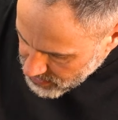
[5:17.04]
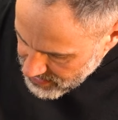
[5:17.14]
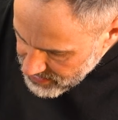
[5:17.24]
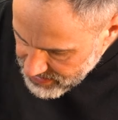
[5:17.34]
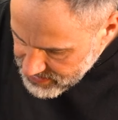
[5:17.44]
I'm
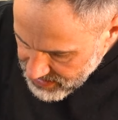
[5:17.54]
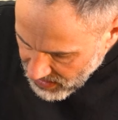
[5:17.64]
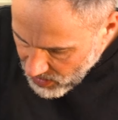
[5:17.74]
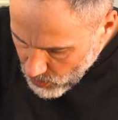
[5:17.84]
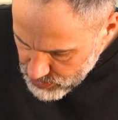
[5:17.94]
going to put them on
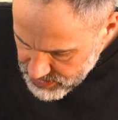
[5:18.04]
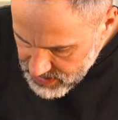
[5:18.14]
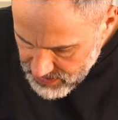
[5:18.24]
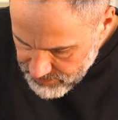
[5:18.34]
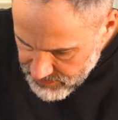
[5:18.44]
display now.
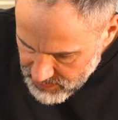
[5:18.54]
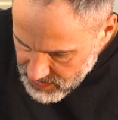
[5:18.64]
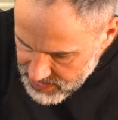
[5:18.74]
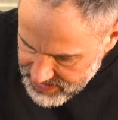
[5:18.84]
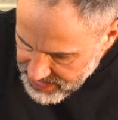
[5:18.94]
They look
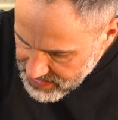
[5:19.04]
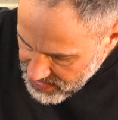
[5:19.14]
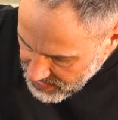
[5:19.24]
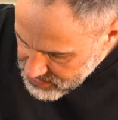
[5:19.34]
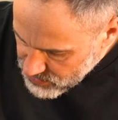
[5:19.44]

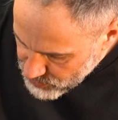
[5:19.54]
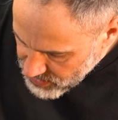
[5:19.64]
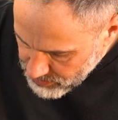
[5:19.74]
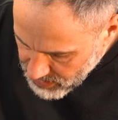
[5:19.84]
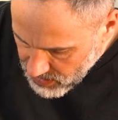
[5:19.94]
absolutely wonderful,
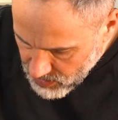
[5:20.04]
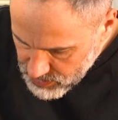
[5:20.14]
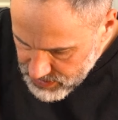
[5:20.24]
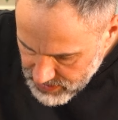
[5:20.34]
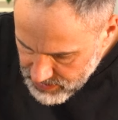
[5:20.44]
truly
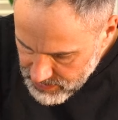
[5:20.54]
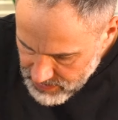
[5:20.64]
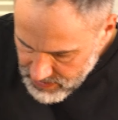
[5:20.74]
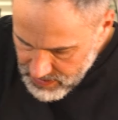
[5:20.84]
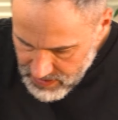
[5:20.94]
magnificent, don't you
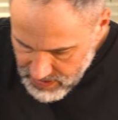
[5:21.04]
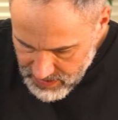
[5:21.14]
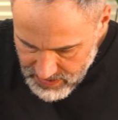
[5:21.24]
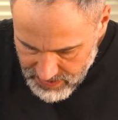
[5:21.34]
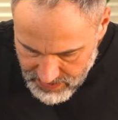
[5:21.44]
think? I
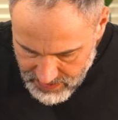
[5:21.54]
truly